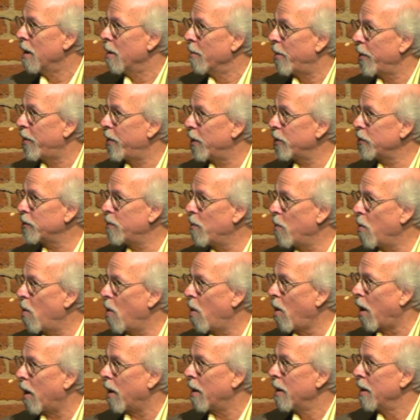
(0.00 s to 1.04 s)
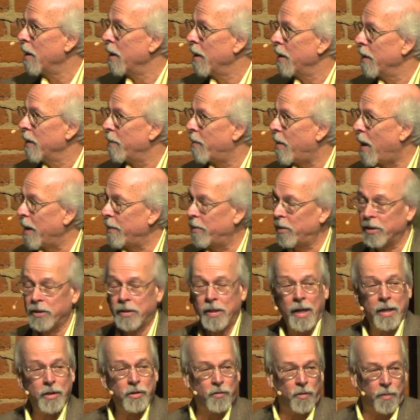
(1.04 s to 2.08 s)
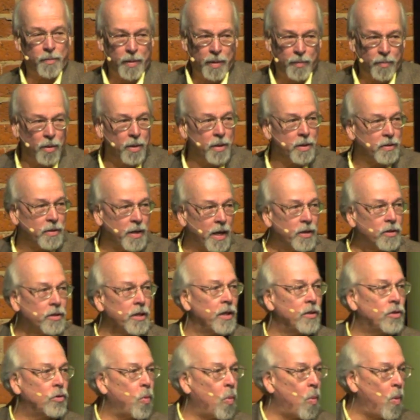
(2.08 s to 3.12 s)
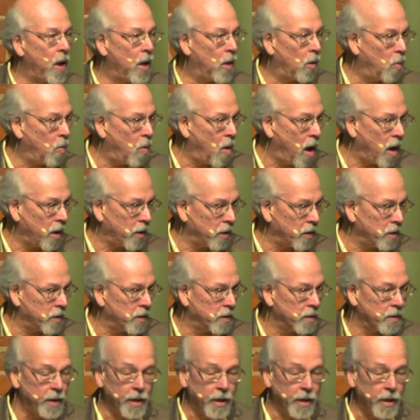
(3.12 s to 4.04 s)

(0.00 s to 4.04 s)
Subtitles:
But there's more. The Bible says, remember, it says it's well-watered.